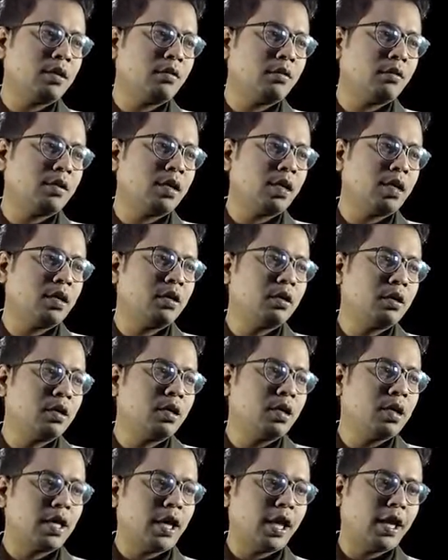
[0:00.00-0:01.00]
Okay,
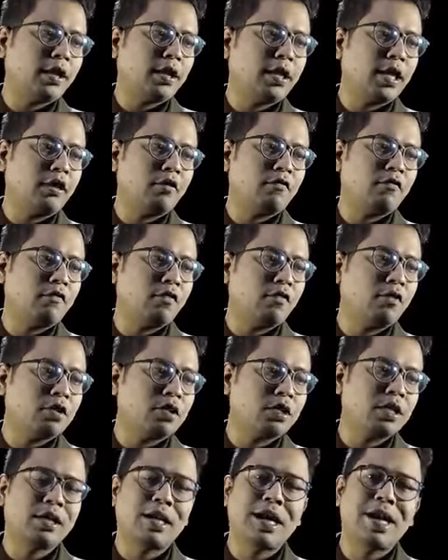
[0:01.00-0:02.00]
and then of
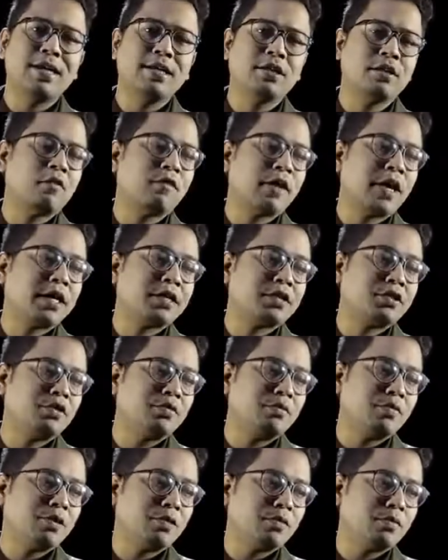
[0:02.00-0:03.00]
course the rise of
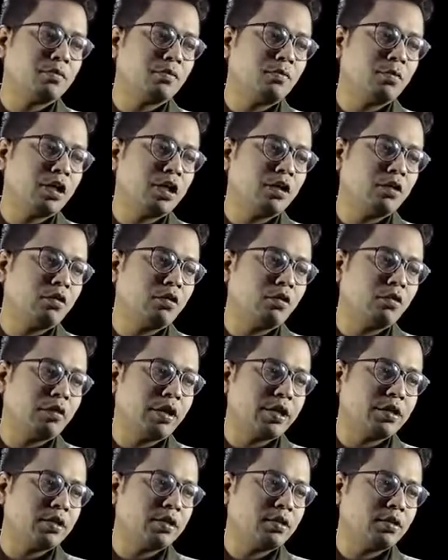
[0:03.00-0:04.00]
extremism within
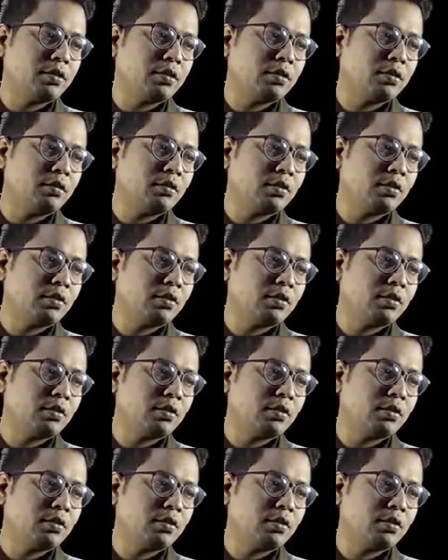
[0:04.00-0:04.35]
Congress.